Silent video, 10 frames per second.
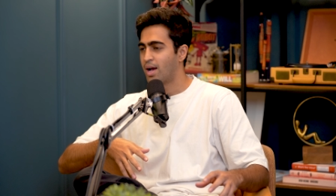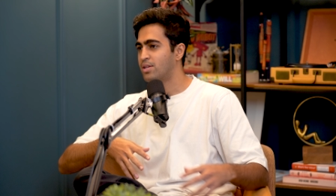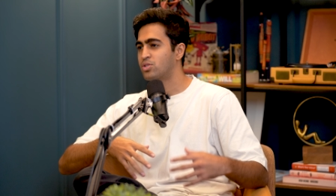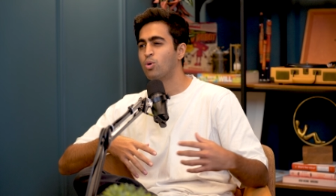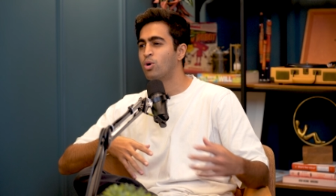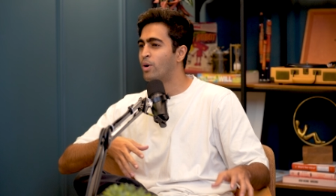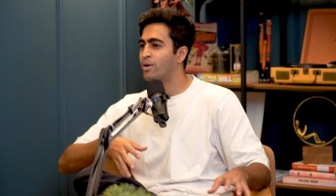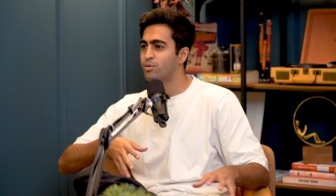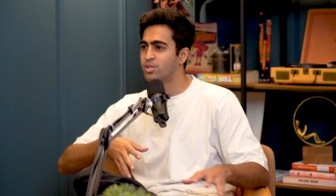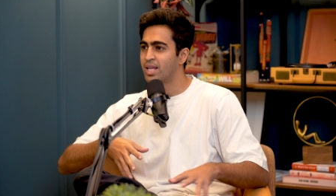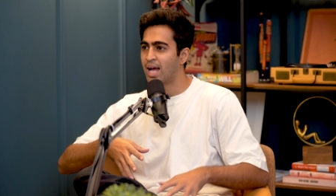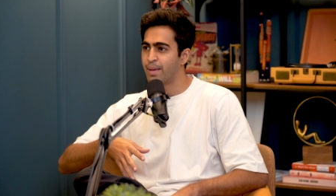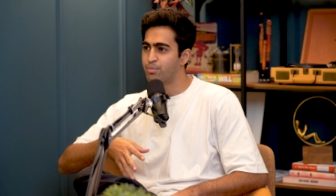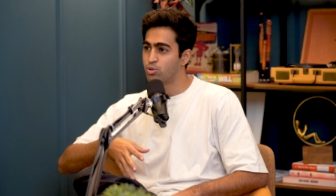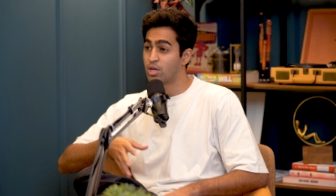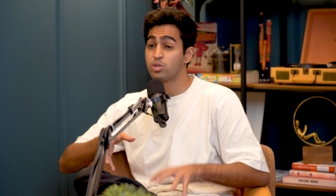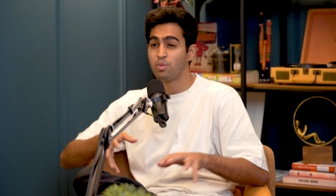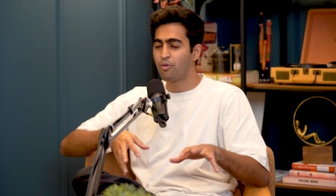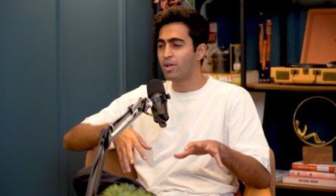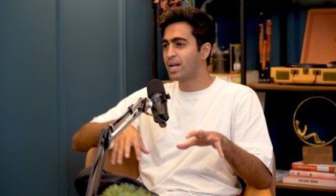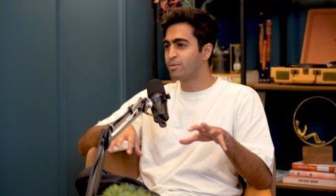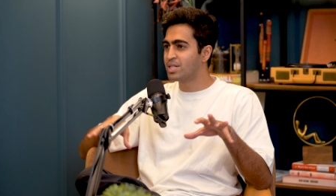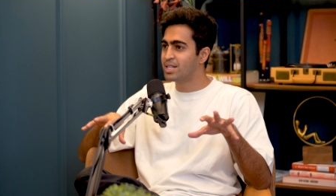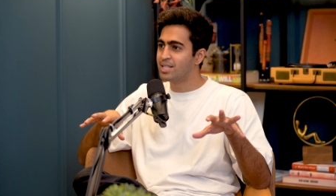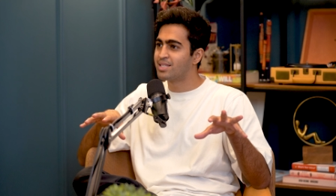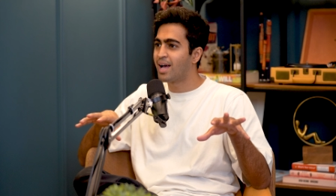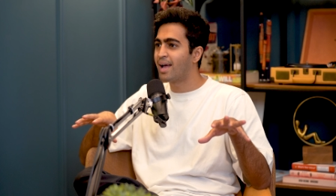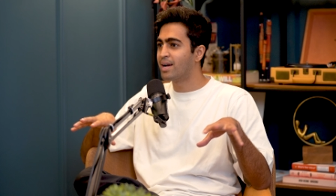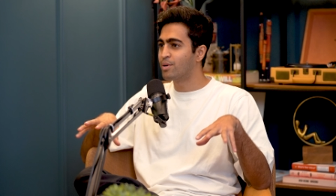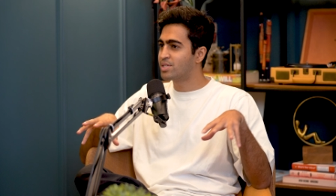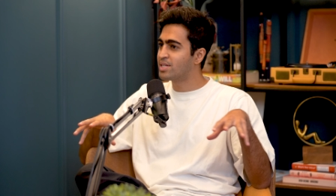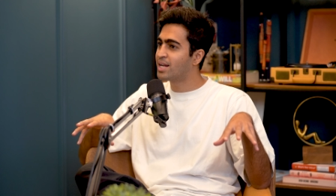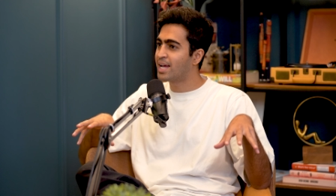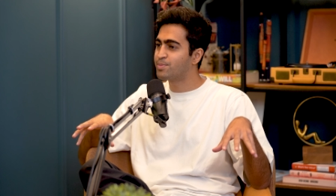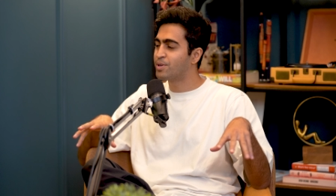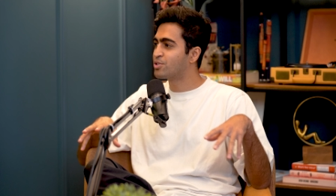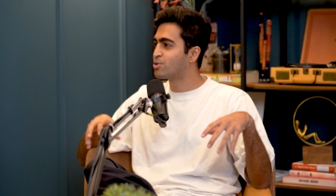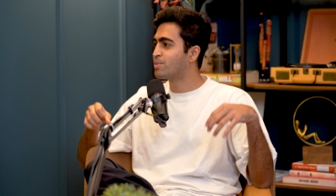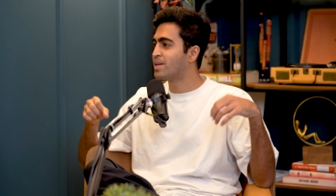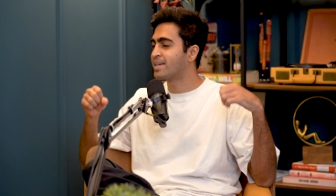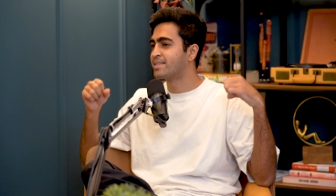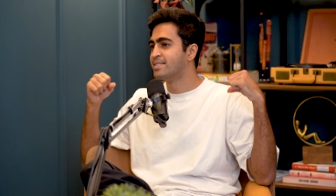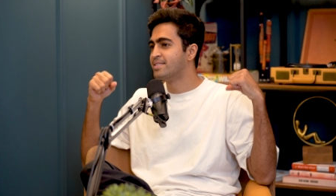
I sold one or two, three hype shoes. Because before that, it was a desire. I would see a nice pair of shoes, be like,